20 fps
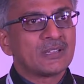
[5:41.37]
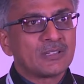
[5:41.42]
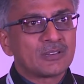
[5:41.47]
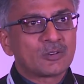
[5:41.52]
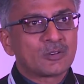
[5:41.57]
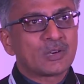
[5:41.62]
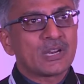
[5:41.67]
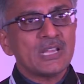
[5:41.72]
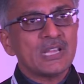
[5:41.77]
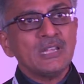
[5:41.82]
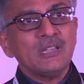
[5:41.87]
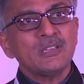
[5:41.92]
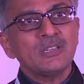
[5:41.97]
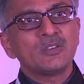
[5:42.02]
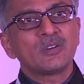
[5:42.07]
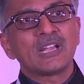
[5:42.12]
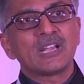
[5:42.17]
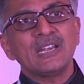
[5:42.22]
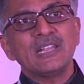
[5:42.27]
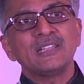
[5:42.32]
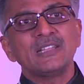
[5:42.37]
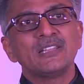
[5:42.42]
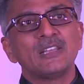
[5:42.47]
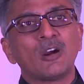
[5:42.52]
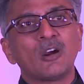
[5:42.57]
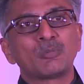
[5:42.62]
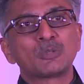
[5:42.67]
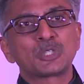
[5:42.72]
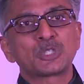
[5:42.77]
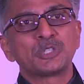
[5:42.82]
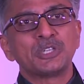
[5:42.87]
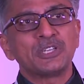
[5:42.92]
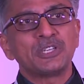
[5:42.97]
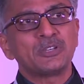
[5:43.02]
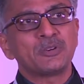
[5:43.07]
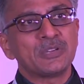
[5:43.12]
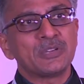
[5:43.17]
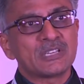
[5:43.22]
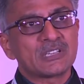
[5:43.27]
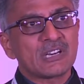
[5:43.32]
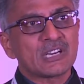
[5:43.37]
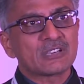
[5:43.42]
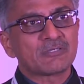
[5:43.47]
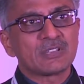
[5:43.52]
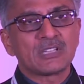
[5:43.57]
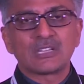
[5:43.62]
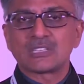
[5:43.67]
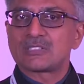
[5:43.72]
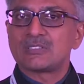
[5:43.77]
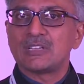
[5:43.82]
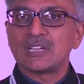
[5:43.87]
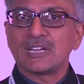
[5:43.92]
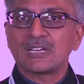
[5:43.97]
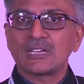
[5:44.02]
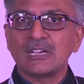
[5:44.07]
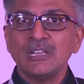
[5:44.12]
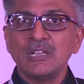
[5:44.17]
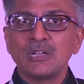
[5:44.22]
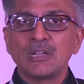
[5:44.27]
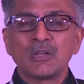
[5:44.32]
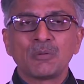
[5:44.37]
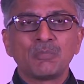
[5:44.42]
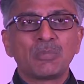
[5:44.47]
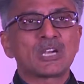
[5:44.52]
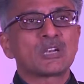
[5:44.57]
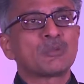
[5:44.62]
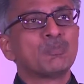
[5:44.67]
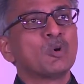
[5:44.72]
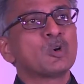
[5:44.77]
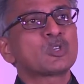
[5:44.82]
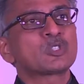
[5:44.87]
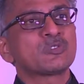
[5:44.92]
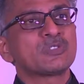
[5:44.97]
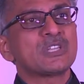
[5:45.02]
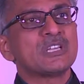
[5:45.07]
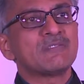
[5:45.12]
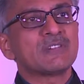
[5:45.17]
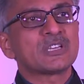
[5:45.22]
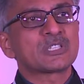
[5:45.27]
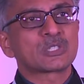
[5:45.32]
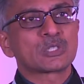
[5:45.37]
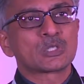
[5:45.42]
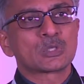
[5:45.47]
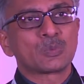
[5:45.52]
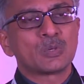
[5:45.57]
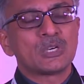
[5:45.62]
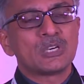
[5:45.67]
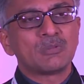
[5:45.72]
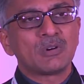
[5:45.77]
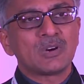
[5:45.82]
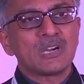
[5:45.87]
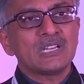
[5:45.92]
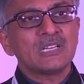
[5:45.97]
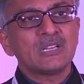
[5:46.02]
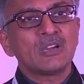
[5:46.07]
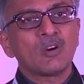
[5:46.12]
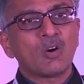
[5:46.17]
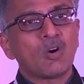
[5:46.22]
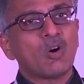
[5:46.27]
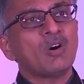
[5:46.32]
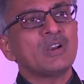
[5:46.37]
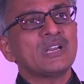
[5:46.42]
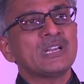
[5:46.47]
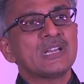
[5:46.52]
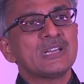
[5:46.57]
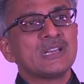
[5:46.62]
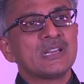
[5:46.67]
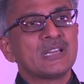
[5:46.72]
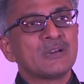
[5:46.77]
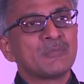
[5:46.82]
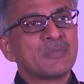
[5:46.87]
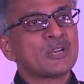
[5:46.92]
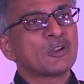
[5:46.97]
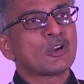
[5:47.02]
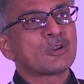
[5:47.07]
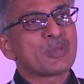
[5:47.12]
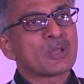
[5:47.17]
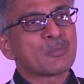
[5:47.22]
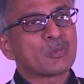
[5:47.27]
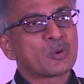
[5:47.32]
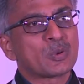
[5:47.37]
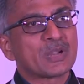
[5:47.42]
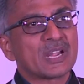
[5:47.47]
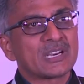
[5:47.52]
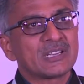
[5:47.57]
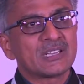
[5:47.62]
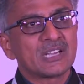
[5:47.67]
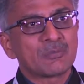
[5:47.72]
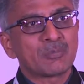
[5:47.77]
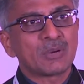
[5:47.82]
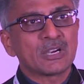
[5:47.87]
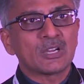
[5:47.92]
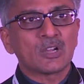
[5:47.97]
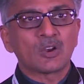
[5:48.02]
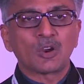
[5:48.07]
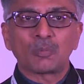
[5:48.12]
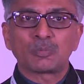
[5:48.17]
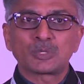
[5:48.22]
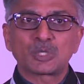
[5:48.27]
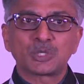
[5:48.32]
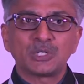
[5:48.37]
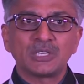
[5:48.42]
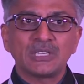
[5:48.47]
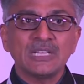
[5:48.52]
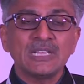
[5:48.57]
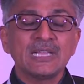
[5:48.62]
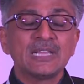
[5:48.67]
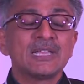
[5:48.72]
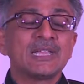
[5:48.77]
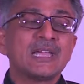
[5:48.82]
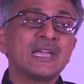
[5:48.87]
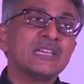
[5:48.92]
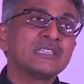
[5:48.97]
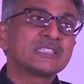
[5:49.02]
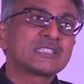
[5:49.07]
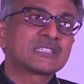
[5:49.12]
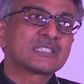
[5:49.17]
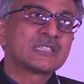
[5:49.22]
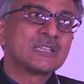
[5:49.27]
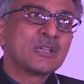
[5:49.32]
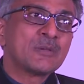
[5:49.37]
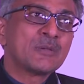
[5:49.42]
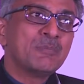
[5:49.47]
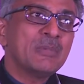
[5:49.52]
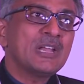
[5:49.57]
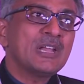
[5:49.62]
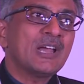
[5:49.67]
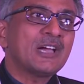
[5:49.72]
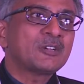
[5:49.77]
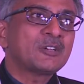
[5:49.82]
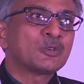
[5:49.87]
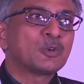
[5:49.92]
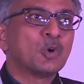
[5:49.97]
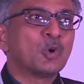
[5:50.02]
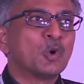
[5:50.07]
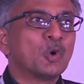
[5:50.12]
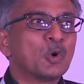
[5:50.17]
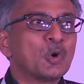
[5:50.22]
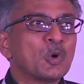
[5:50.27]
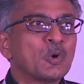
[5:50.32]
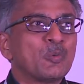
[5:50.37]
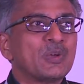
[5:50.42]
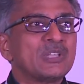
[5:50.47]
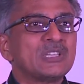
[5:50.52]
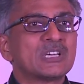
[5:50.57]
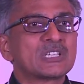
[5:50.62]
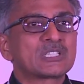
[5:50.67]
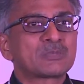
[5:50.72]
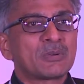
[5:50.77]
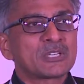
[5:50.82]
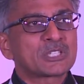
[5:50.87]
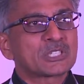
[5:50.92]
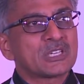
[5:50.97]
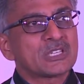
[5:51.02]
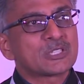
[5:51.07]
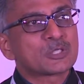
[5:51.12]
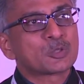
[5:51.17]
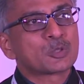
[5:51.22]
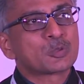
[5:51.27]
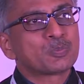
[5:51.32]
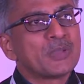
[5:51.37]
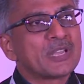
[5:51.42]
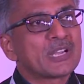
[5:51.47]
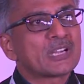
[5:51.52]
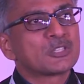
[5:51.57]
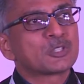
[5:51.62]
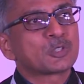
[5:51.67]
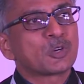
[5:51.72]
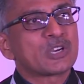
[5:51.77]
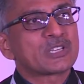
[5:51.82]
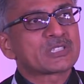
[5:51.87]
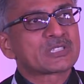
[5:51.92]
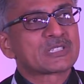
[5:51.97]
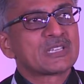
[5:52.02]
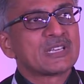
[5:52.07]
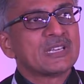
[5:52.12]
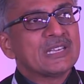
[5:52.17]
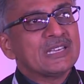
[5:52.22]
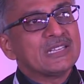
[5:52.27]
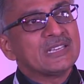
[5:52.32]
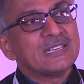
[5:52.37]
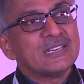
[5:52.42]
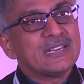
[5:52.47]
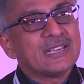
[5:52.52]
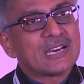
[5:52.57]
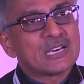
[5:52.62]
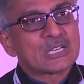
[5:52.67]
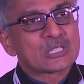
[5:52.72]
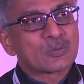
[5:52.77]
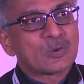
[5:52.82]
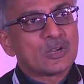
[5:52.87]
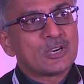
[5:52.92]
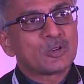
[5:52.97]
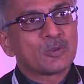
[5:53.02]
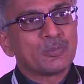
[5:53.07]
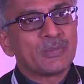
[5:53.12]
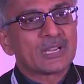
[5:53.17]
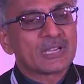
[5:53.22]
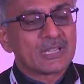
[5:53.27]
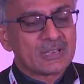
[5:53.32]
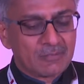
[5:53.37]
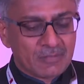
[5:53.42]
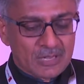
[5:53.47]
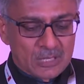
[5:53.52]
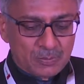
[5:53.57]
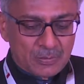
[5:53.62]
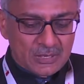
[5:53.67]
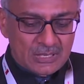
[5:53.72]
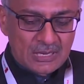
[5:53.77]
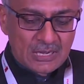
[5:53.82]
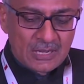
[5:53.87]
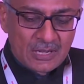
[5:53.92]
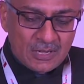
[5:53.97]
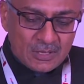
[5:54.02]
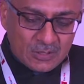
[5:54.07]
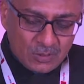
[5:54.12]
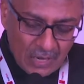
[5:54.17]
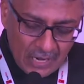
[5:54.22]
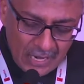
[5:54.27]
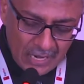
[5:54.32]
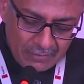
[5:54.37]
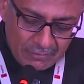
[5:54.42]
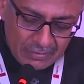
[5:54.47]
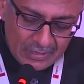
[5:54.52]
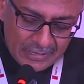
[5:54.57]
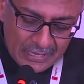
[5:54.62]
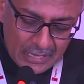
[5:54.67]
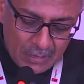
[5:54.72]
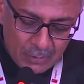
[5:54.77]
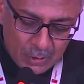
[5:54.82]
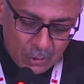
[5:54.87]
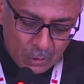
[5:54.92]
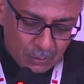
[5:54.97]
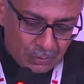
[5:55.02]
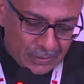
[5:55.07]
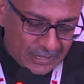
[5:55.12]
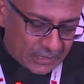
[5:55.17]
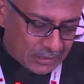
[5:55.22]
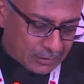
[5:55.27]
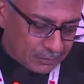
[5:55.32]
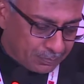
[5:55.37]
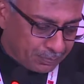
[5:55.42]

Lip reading: Today, you're getting the opportunity to interact with us directly, but most of the investors worldwide or in India may not be able to get that particular opportunity. Hence, may like to go with a specialist to make a choice in India as well to make an investment. So IIFL came into being.